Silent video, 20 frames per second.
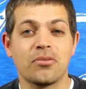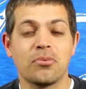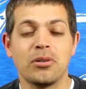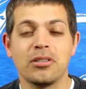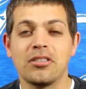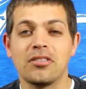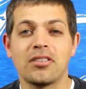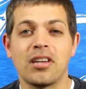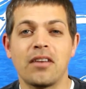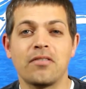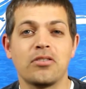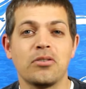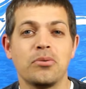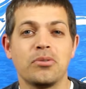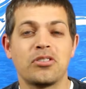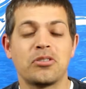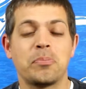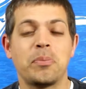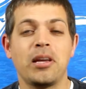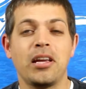What does it have to do with
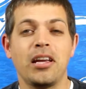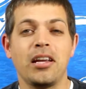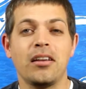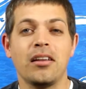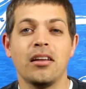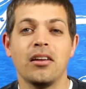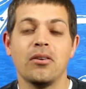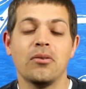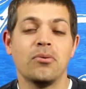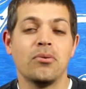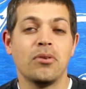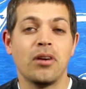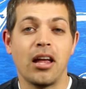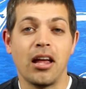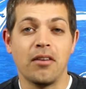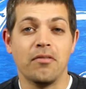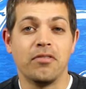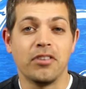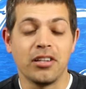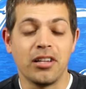speed
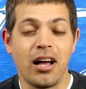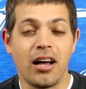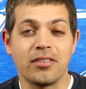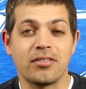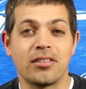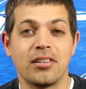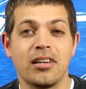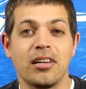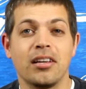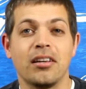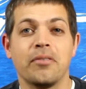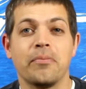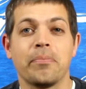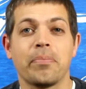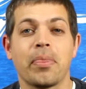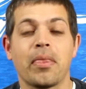and velocity?